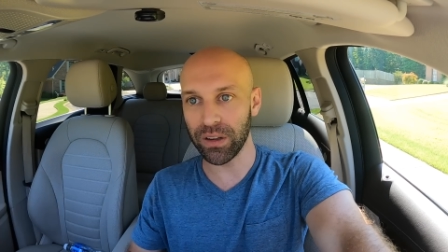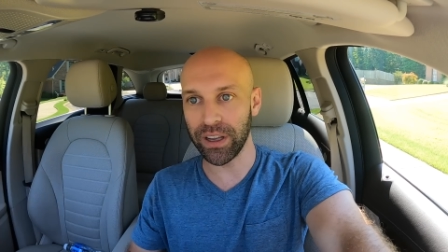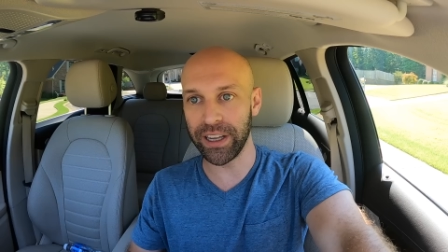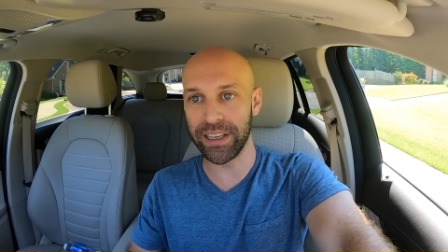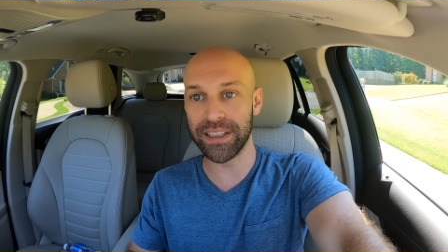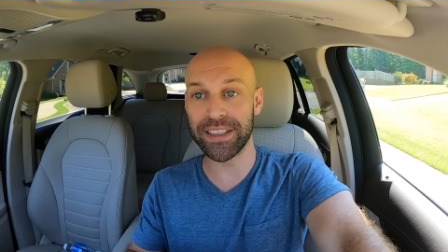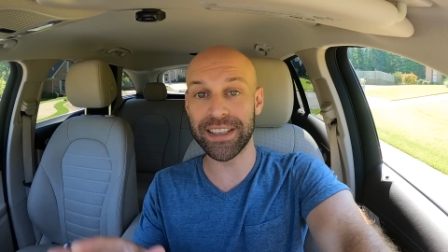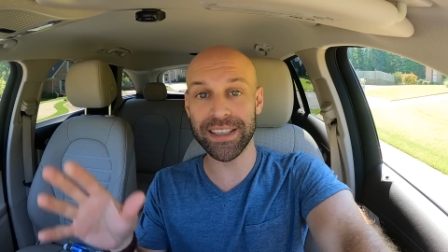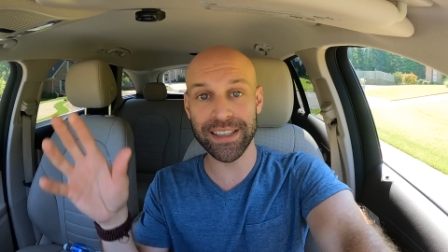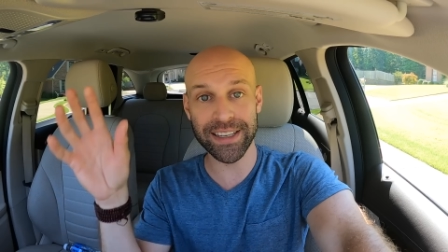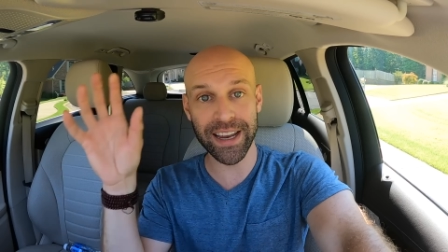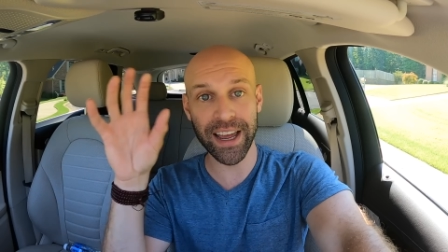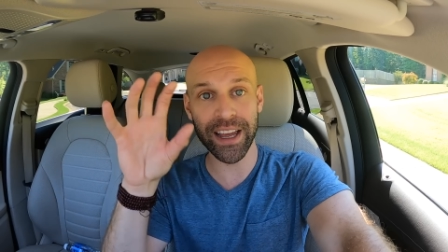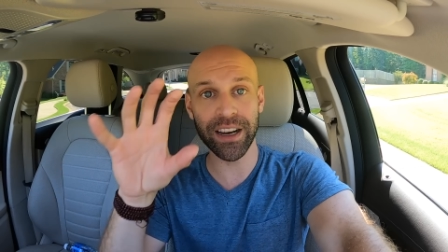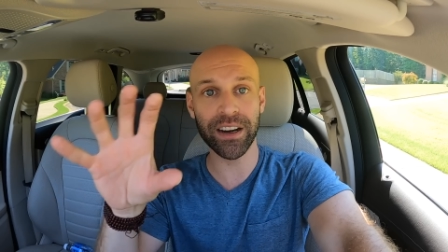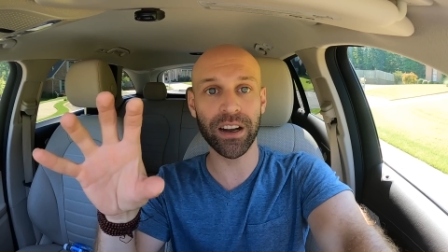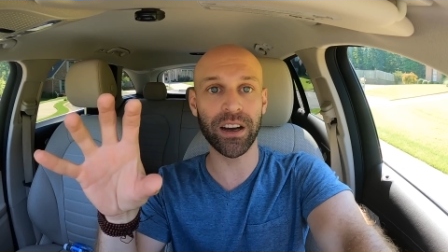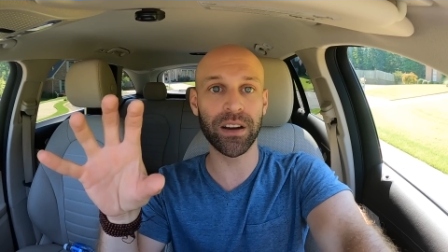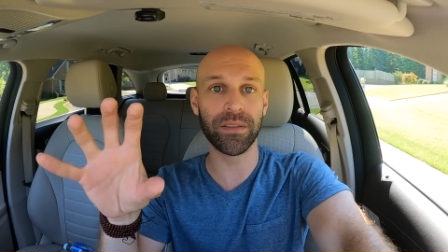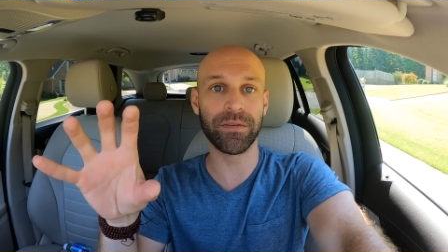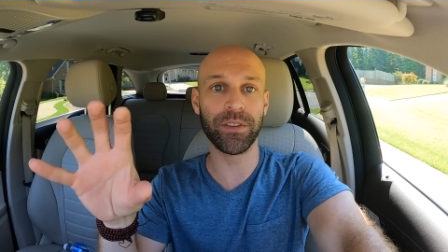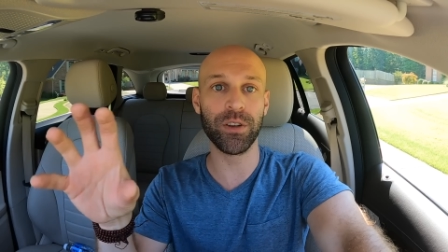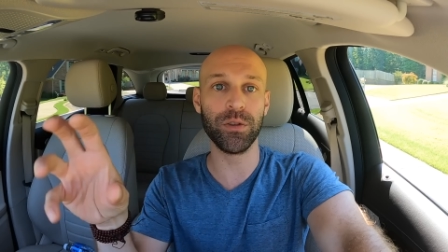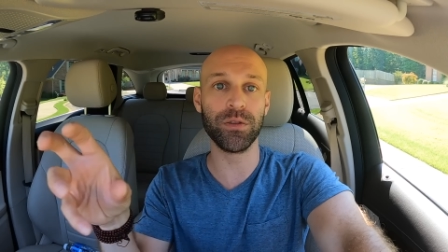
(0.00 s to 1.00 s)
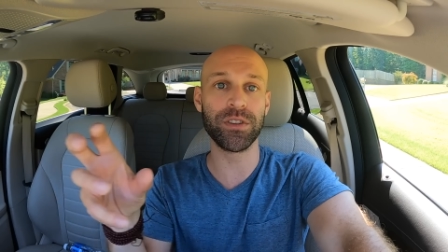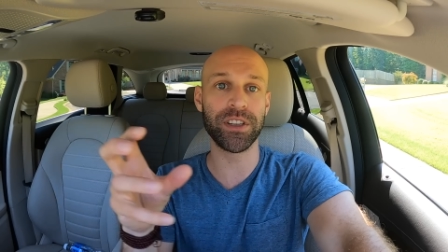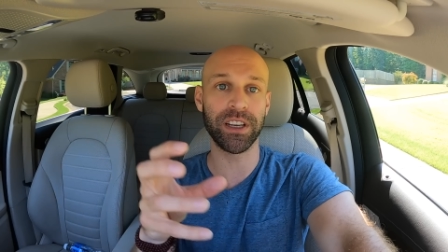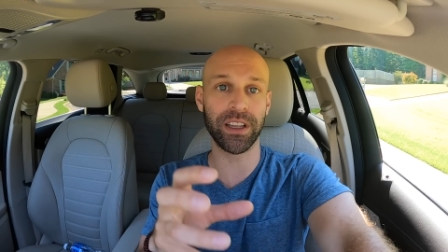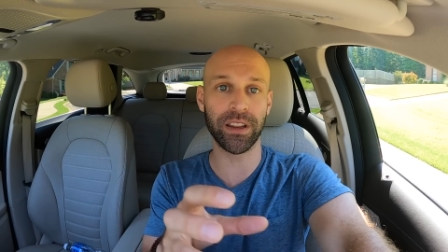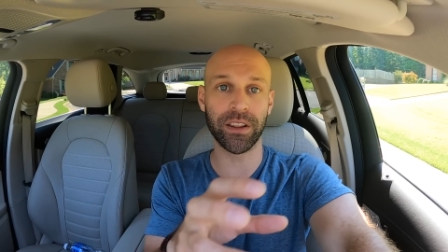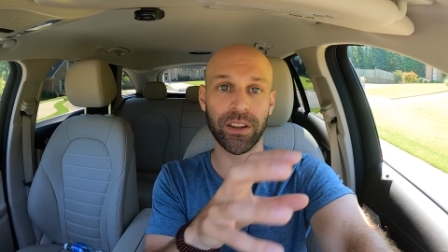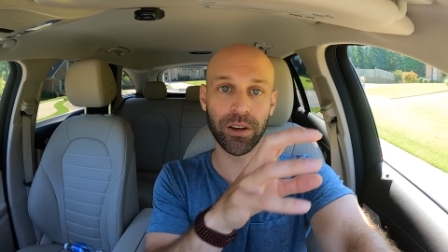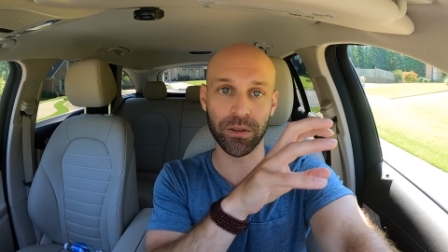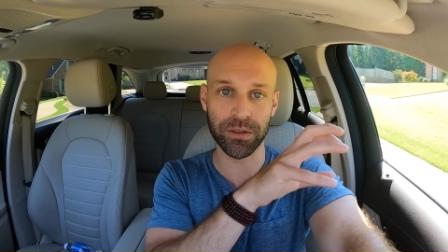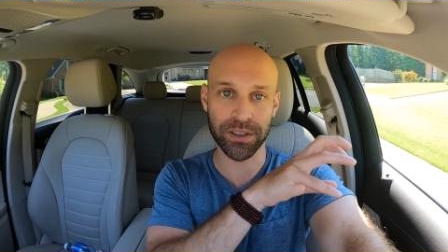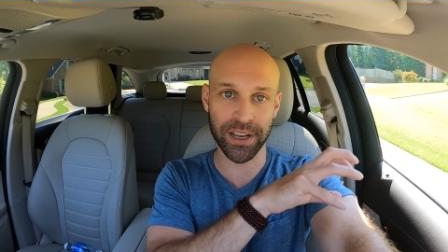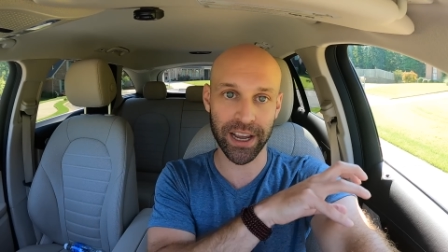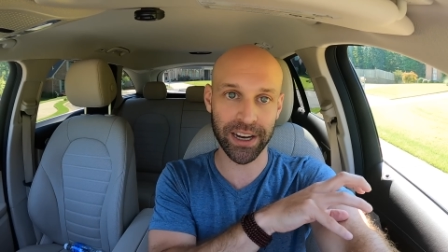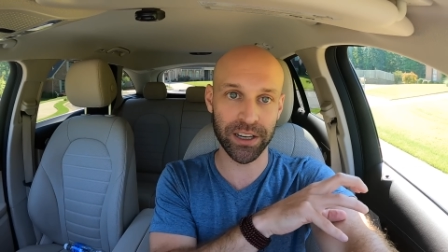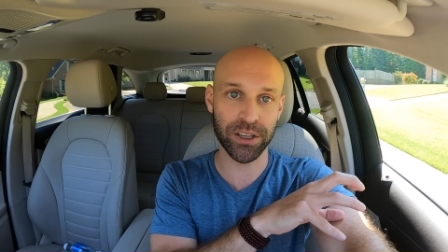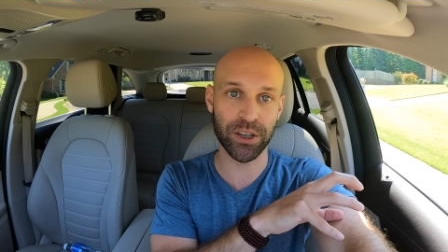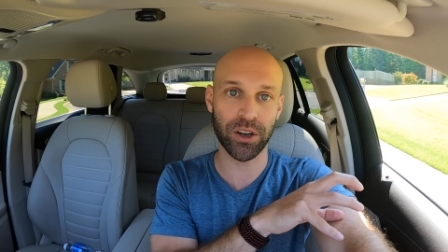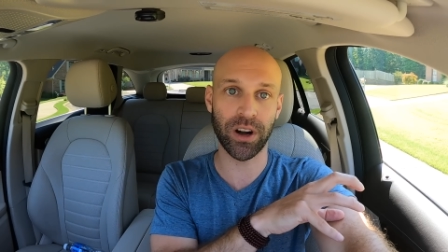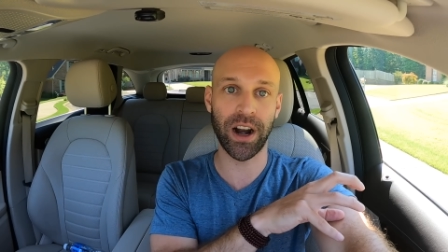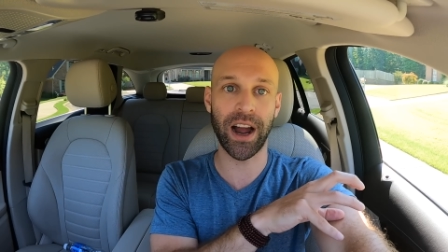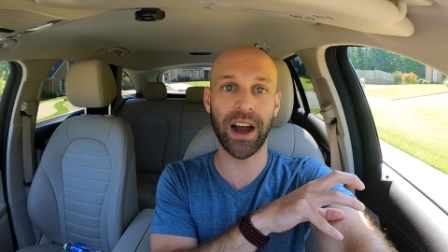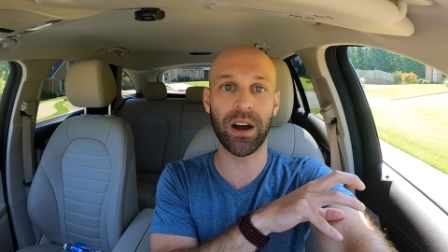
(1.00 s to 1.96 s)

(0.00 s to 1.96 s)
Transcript: instead of using those extra